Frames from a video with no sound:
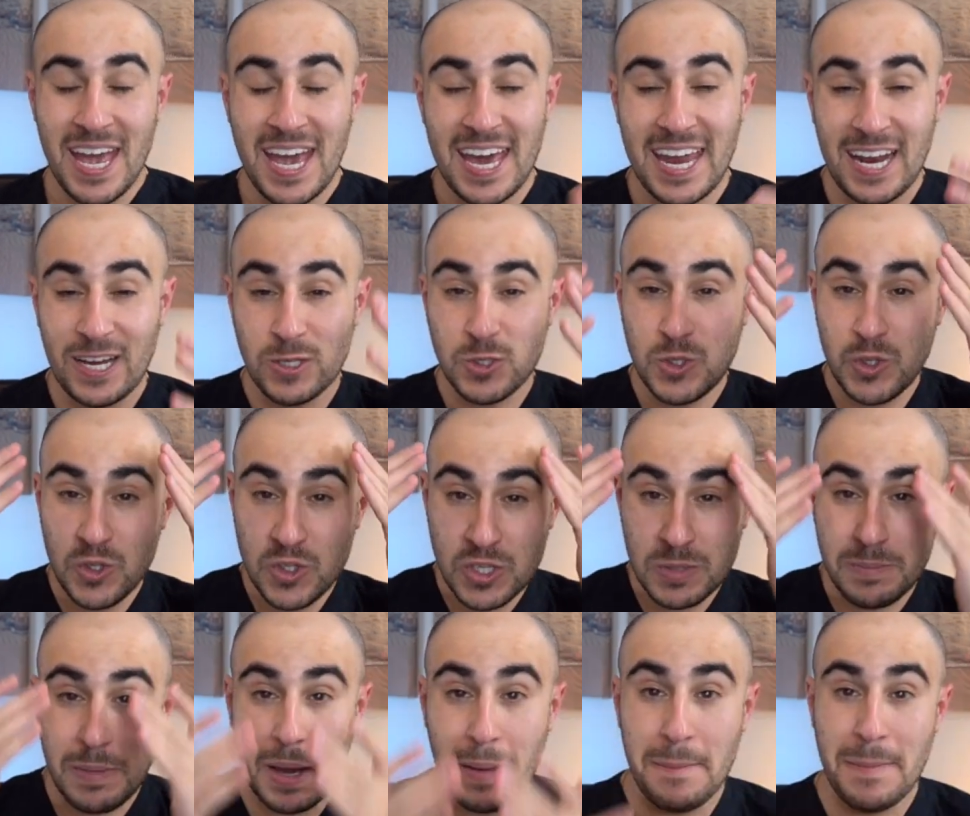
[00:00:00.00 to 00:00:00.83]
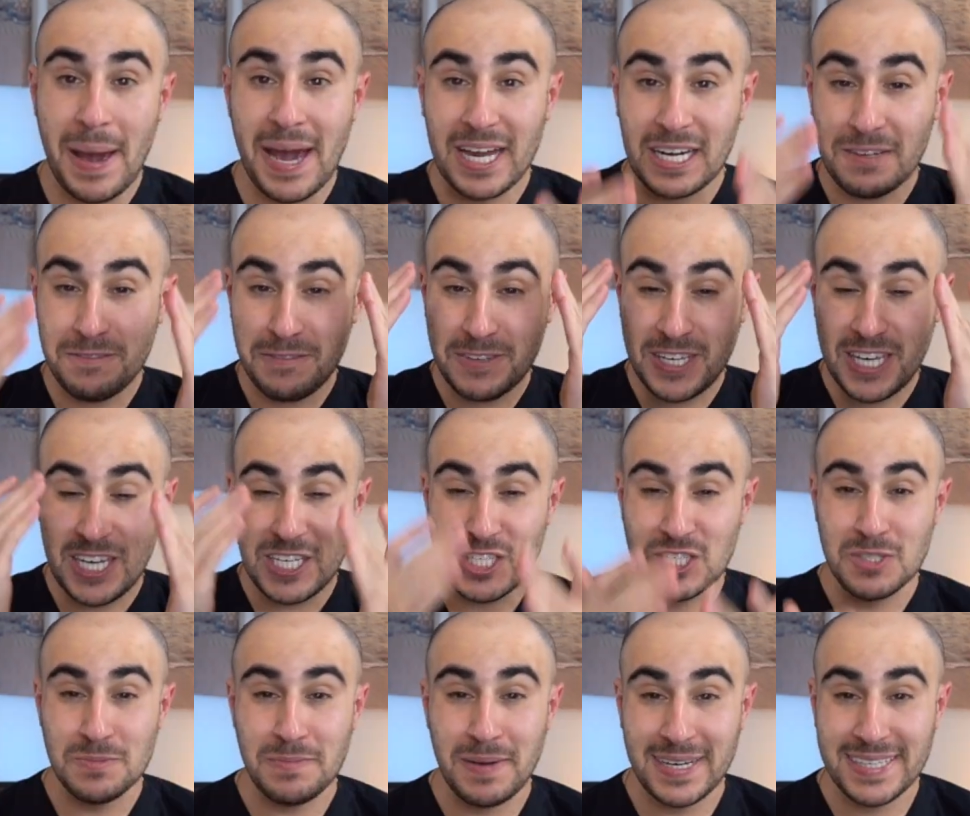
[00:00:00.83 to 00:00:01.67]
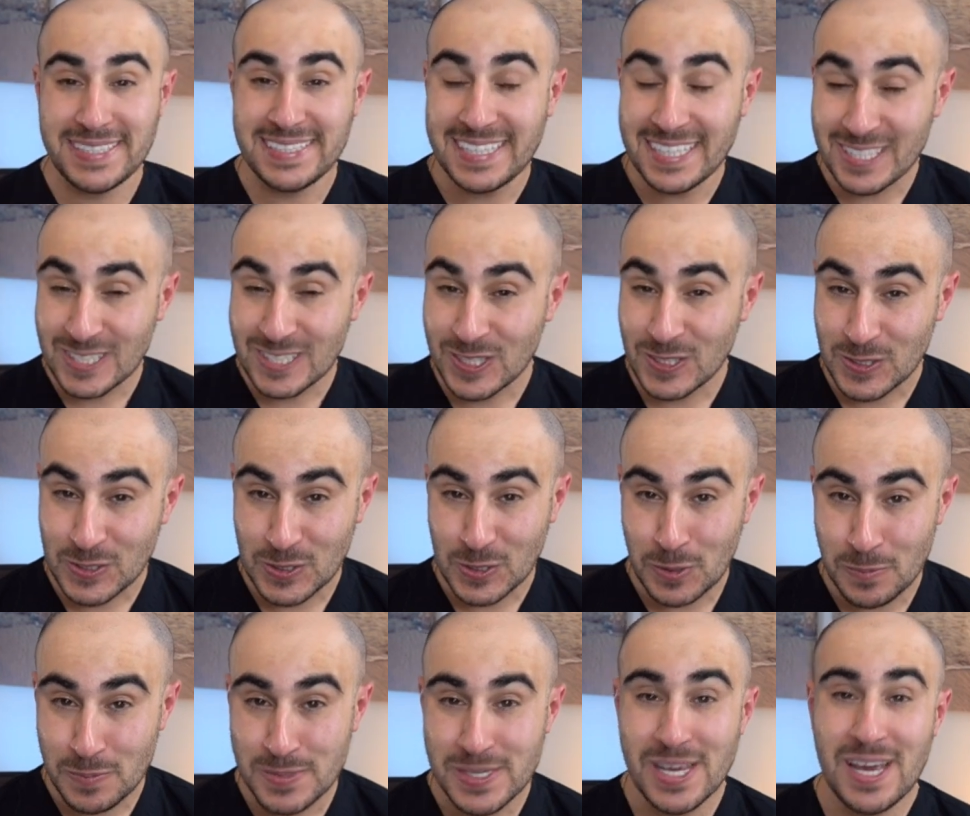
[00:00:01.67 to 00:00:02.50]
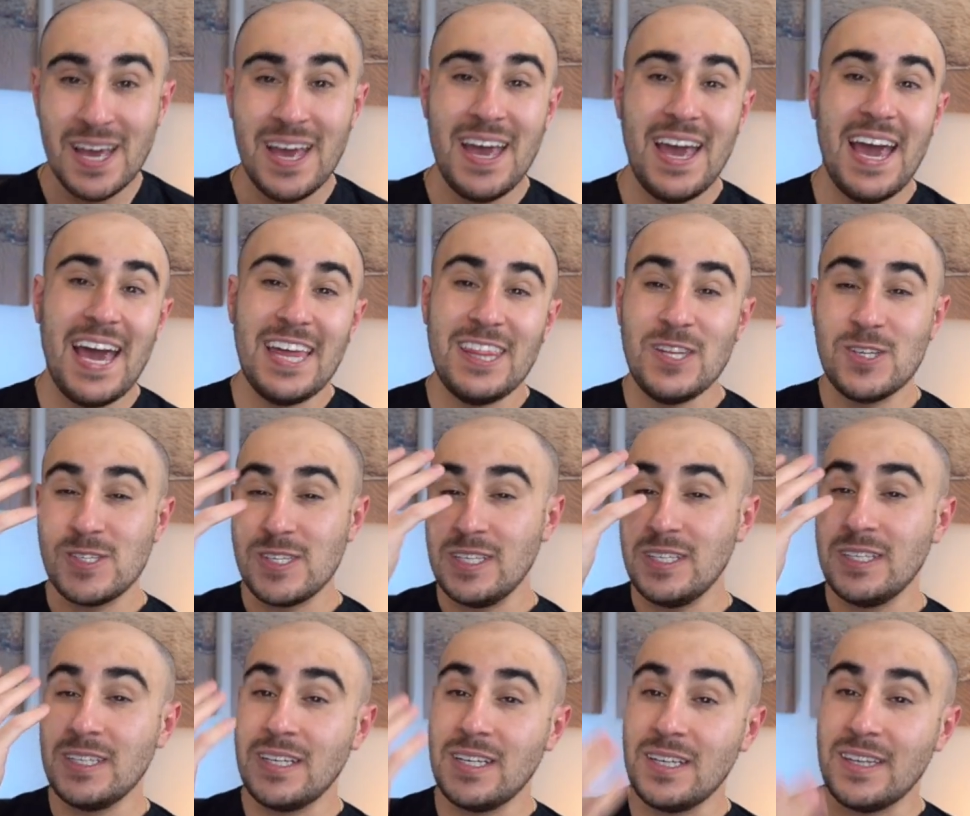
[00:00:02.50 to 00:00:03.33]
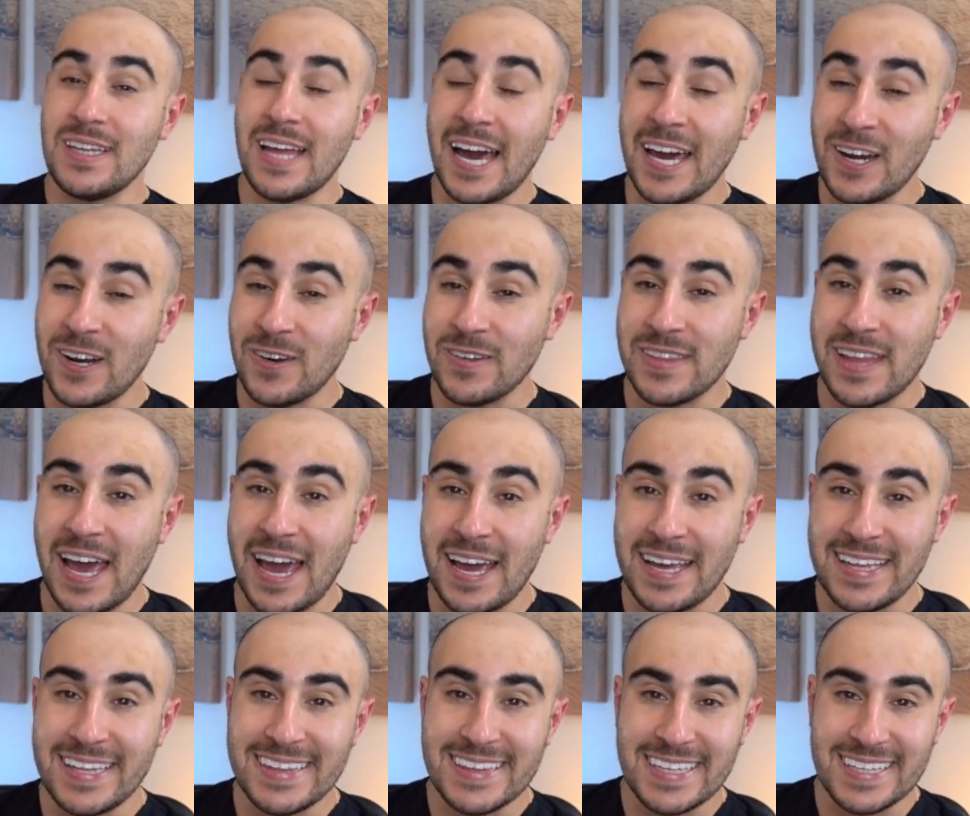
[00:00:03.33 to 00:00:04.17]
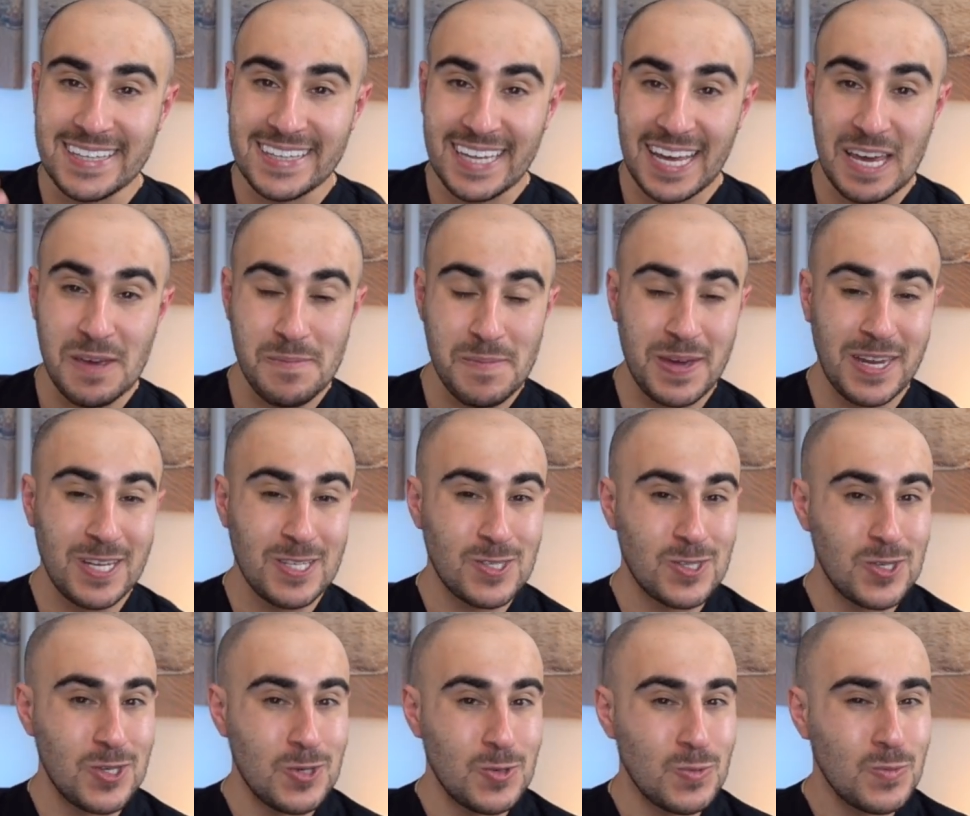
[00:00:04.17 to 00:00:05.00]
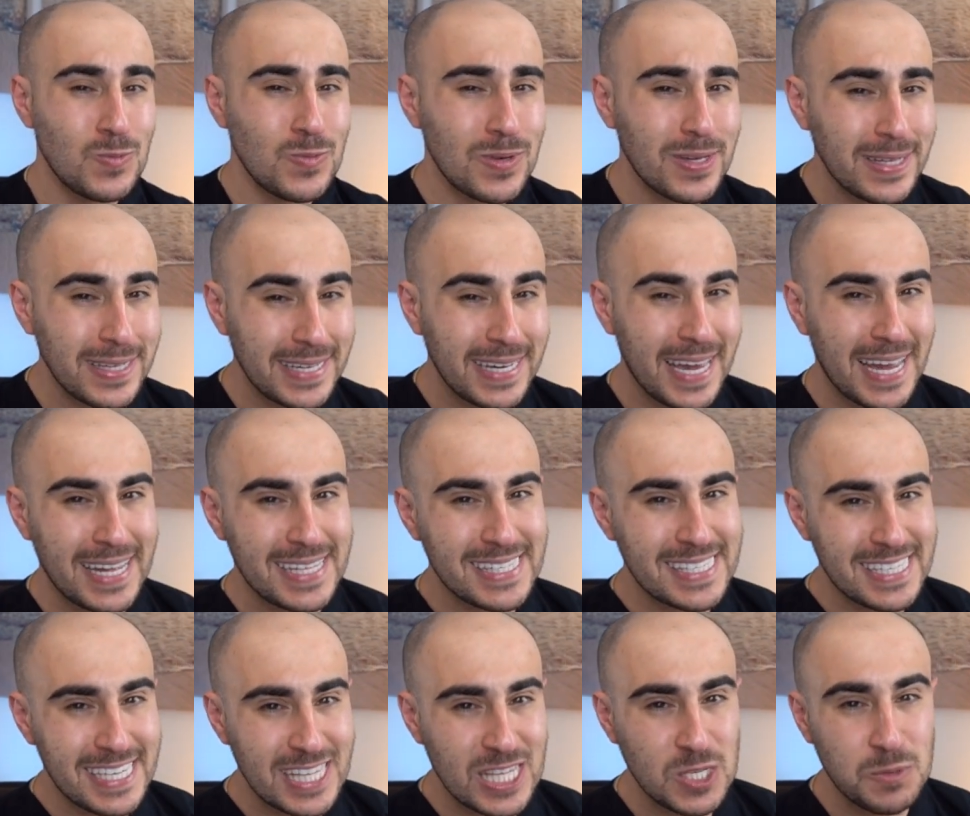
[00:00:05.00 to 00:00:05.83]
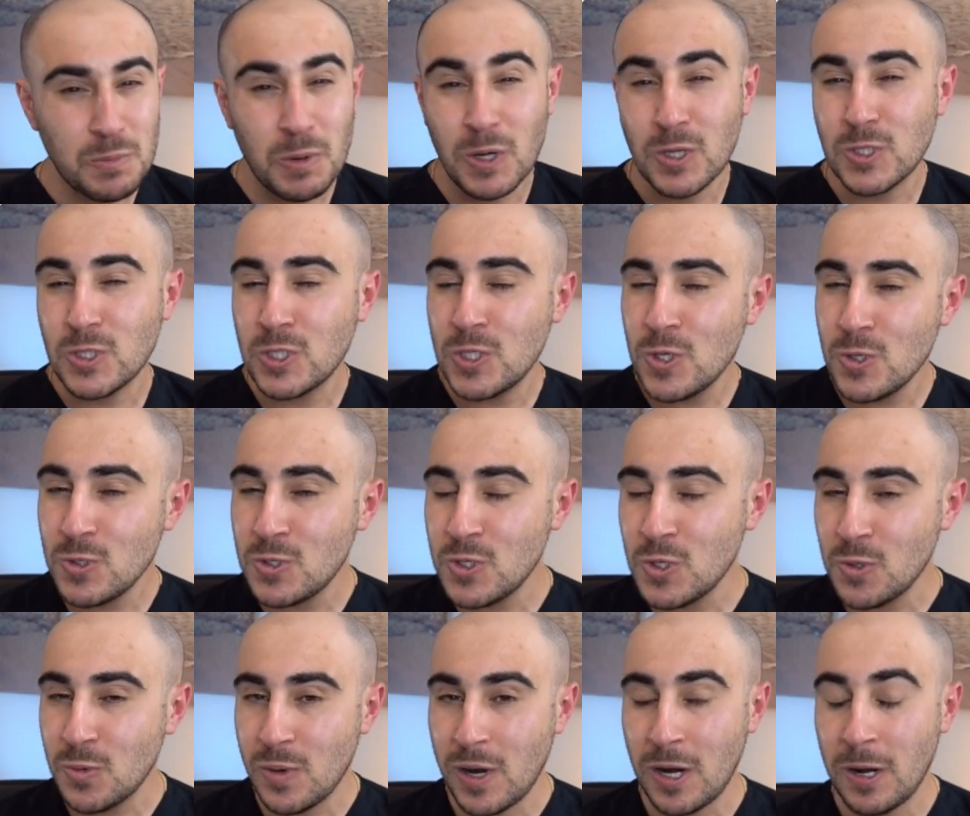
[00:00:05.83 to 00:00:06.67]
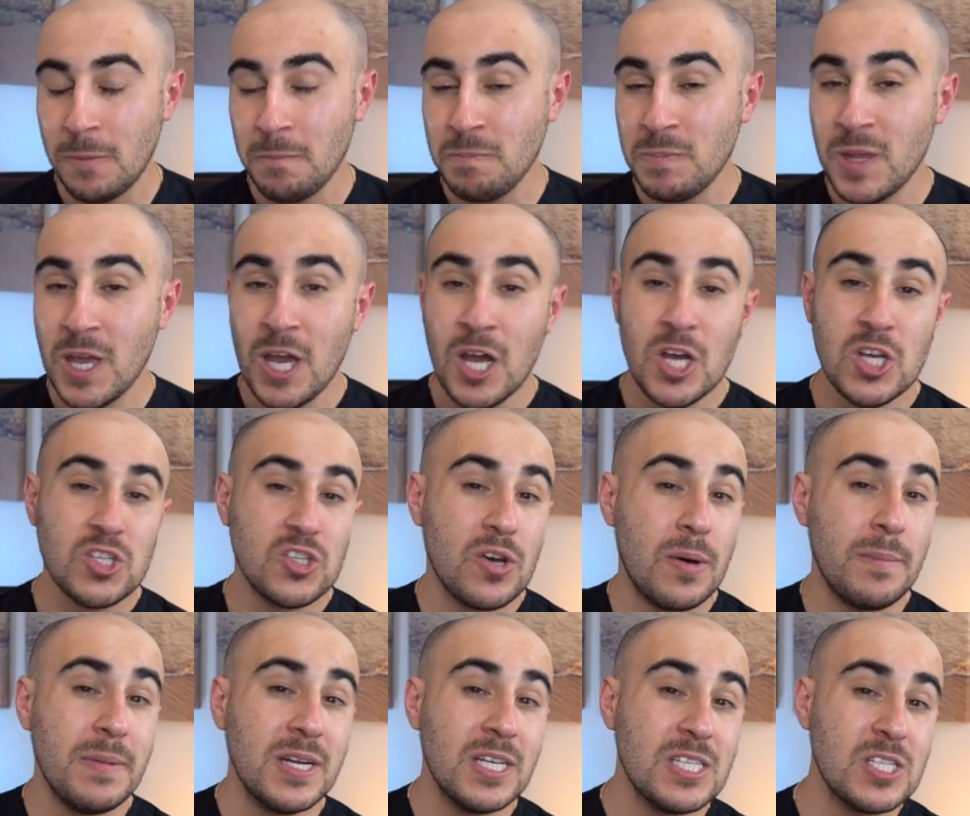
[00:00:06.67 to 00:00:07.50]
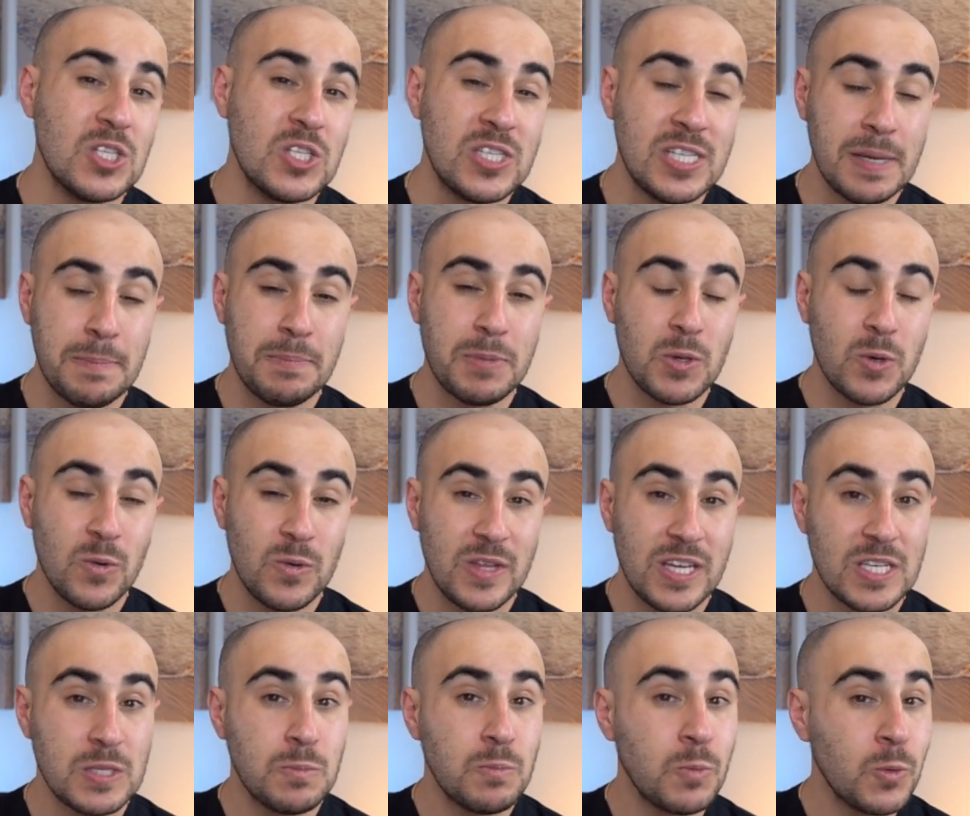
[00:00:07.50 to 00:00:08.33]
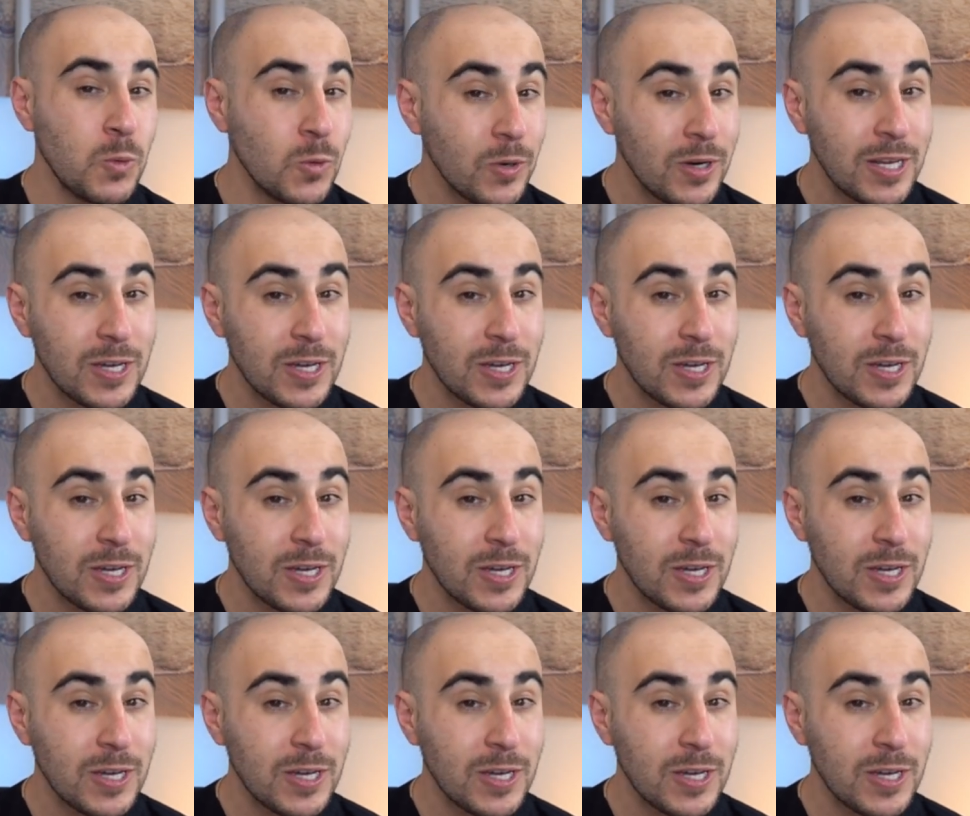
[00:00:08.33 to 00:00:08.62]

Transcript: And I was using my magnification, my dental loupes, and there's a little light on that. And the light made it so you really can't see this part too, too well. So I'm gonna zip through this pretty